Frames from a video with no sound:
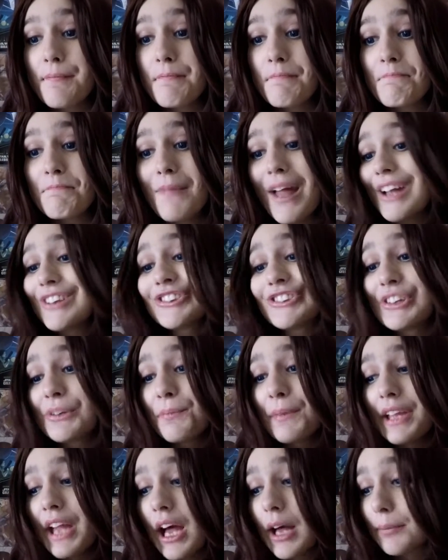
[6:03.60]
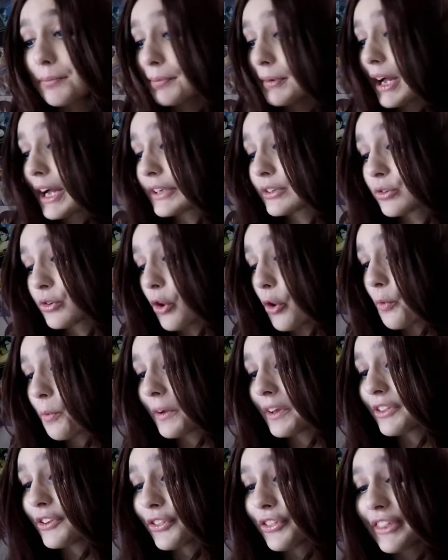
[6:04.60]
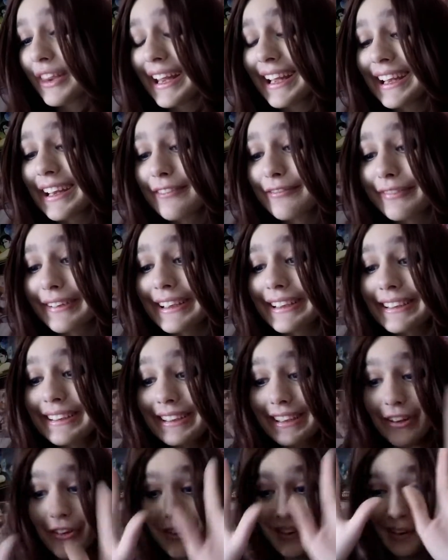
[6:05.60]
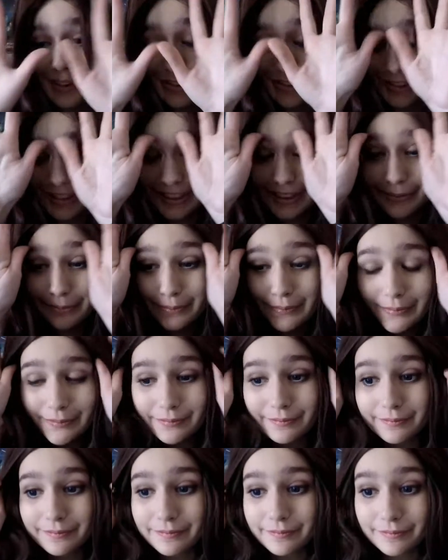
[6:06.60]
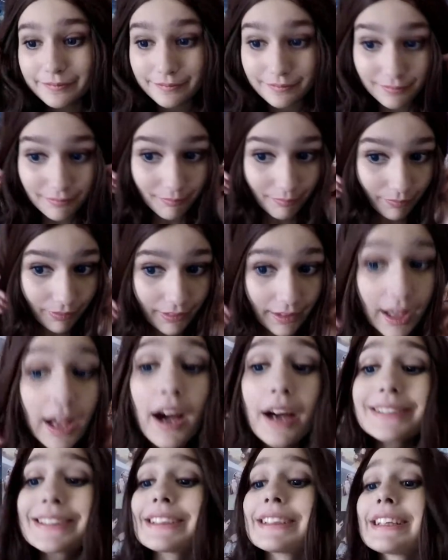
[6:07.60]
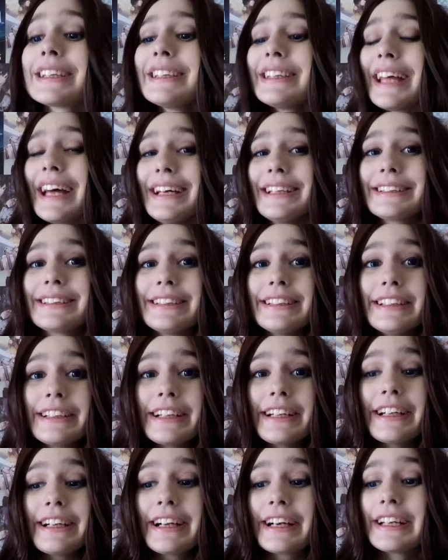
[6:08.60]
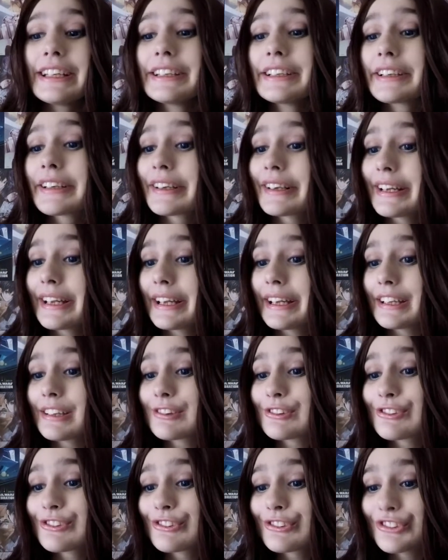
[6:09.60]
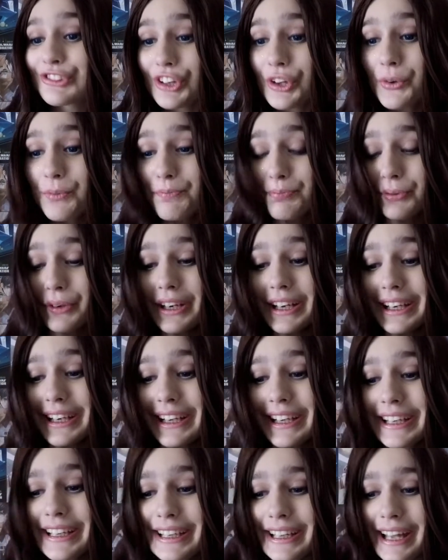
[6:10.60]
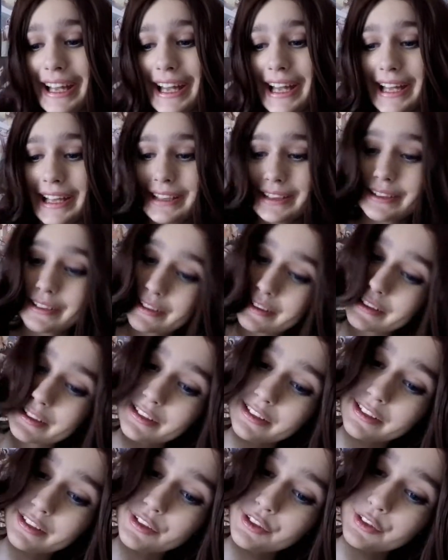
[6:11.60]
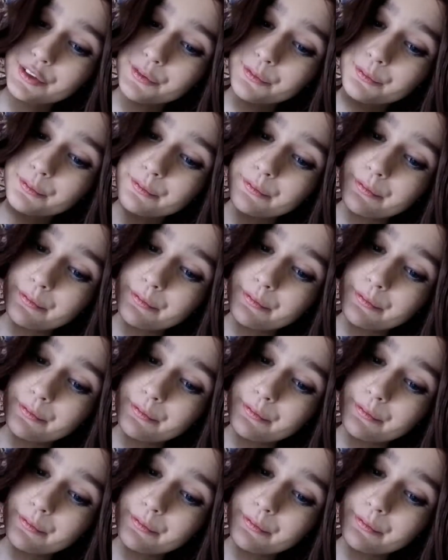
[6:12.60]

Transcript: messing me up. I don't know what to think of it, honestly other than that the color is so pretty and the